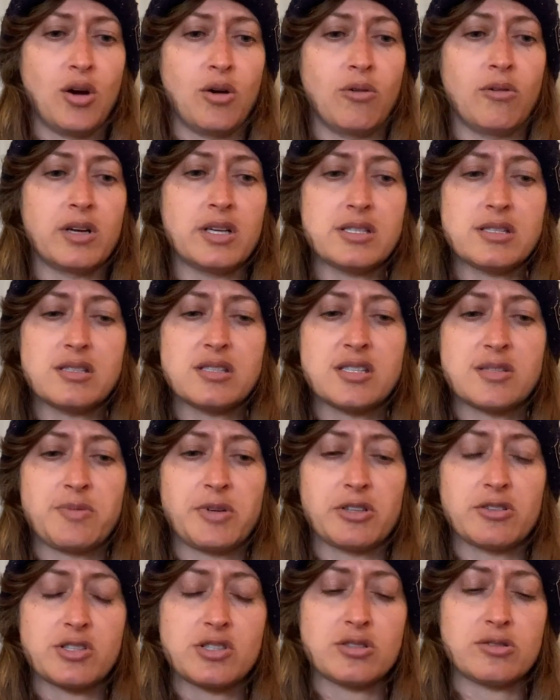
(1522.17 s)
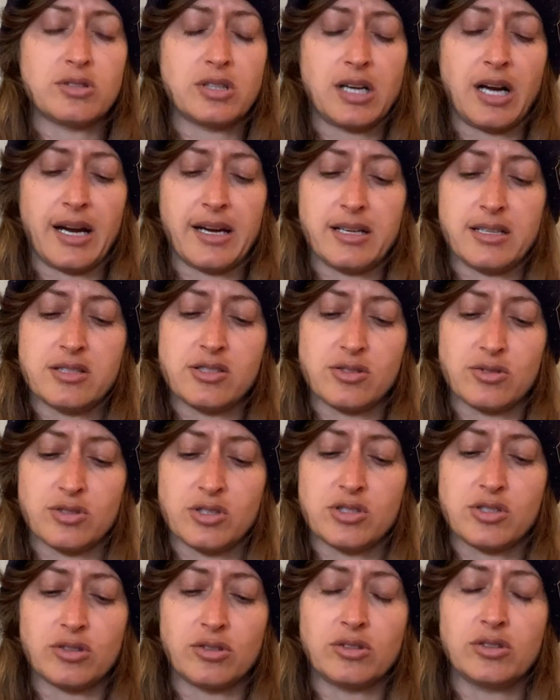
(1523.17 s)
What is the spiritual guidance or
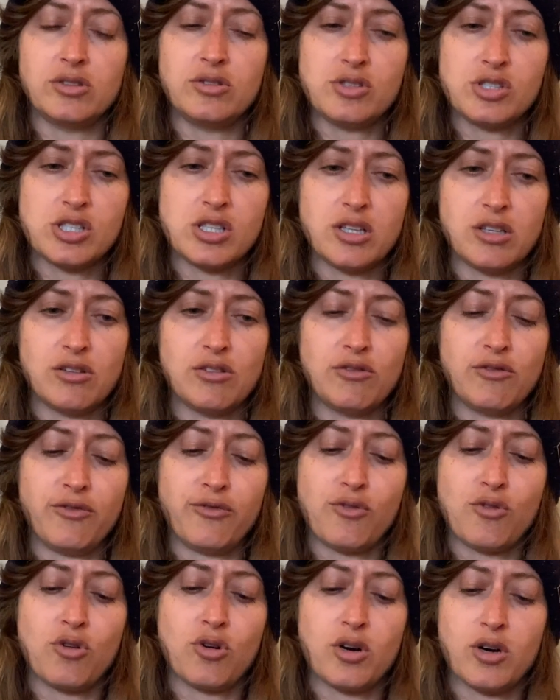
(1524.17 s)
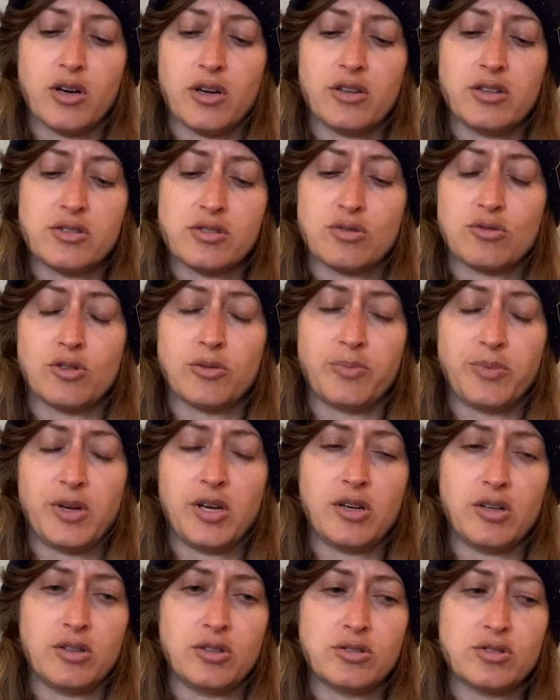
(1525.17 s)
solution for the
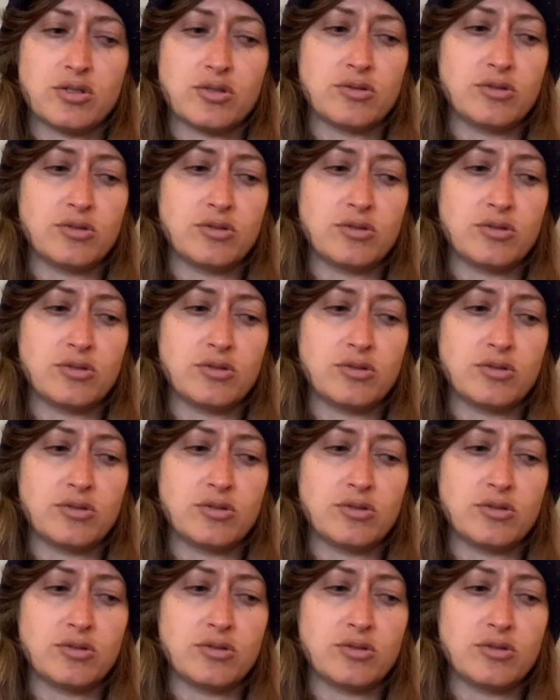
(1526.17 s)
Scorpios